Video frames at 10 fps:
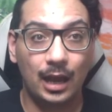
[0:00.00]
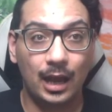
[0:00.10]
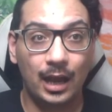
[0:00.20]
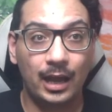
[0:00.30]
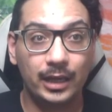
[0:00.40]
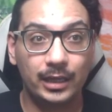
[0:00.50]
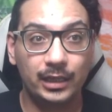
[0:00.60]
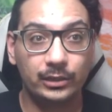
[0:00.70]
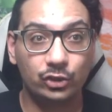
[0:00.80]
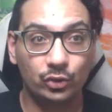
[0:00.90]

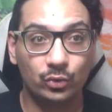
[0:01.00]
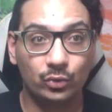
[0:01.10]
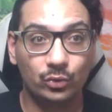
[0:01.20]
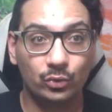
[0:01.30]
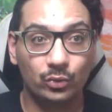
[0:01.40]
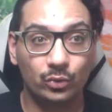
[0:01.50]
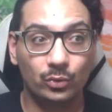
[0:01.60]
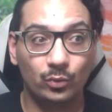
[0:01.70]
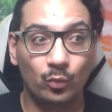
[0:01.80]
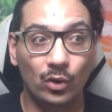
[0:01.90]
I do
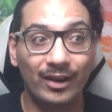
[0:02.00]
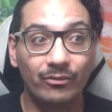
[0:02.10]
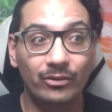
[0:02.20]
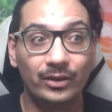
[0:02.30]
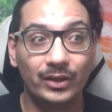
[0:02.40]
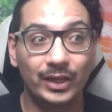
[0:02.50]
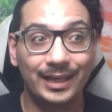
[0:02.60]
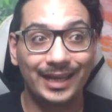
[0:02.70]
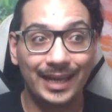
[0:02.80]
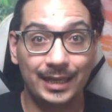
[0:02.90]
whatever
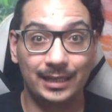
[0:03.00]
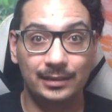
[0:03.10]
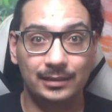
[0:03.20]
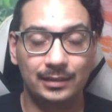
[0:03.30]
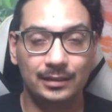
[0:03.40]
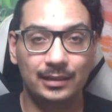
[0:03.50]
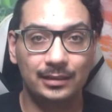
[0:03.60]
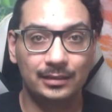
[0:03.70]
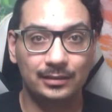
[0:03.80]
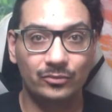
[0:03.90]
it is that
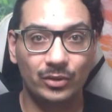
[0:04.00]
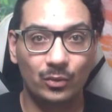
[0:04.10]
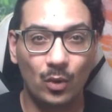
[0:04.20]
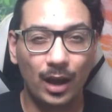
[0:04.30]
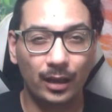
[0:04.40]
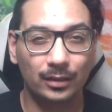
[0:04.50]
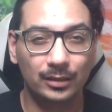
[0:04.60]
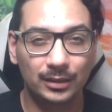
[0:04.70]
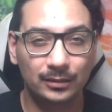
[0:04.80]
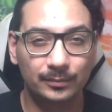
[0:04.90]
doesn't
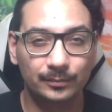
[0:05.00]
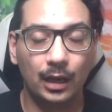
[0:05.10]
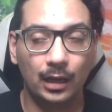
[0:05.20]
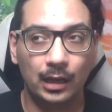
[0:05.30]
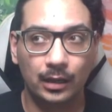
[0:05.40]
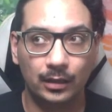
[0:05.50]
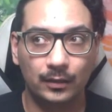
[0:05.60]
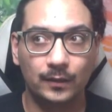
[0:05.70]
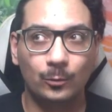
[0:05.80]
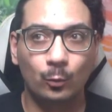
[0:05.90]
require a
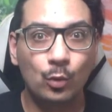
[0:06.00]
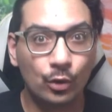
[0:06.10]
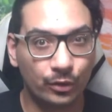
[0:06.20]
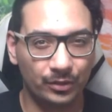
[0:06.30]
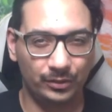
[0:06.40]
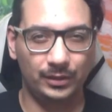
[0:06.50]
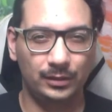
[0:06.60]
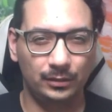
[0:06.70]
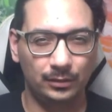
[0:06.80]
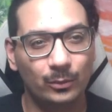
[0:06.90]
word.
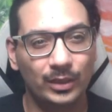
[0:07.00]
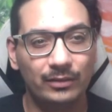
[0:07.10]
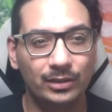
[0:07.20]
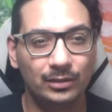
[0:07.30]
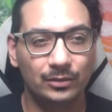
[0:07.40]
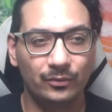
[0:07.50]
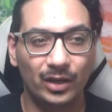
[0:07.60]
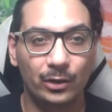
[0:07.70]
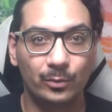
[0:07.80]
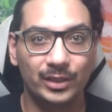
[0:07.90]
We live in an
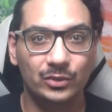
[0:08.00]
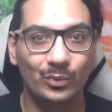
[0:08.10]
environment